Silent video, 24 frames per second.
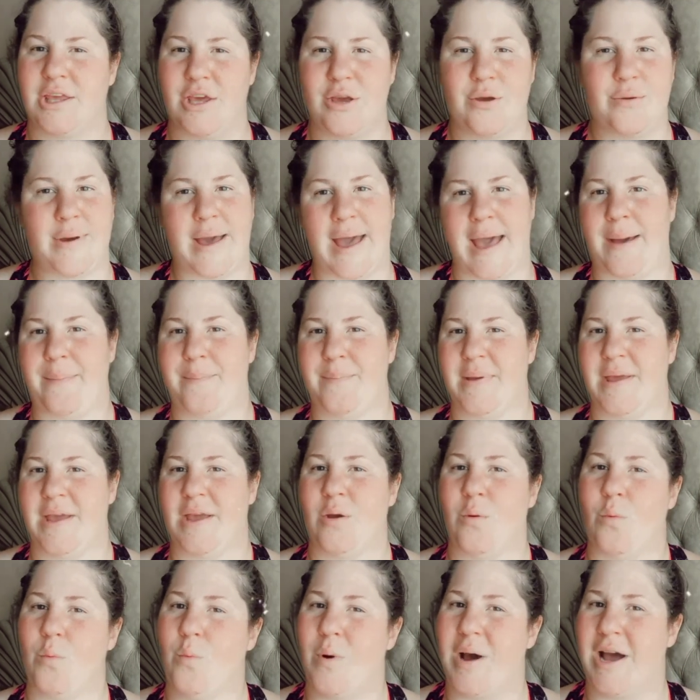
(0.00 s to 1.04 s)
you
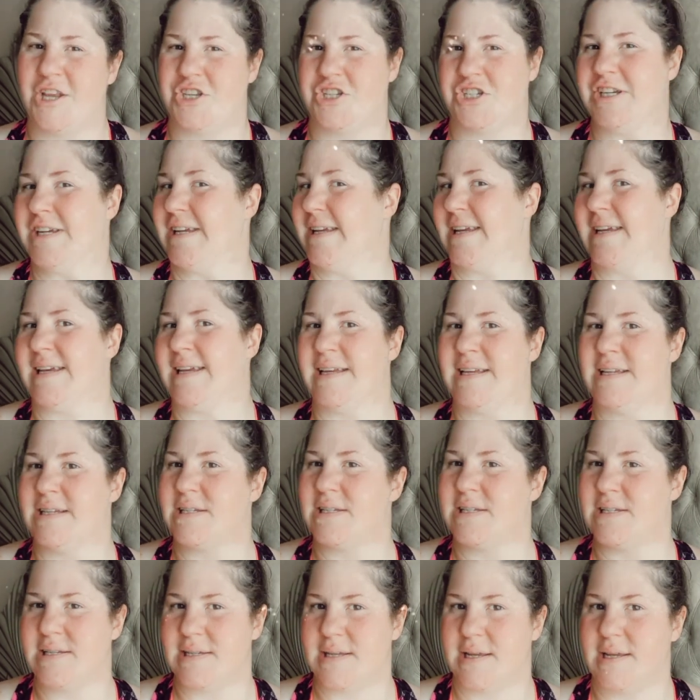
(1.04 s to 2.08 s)
happy watching
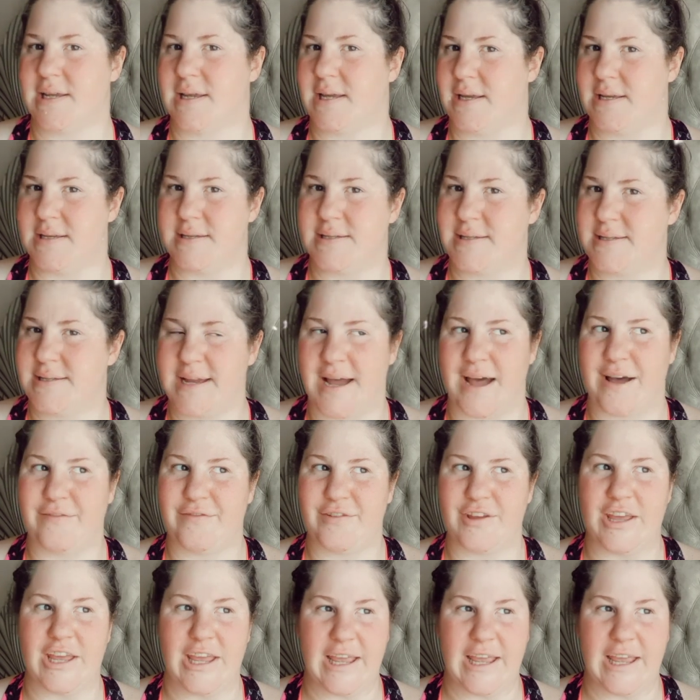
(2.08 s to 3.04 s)
his stuff.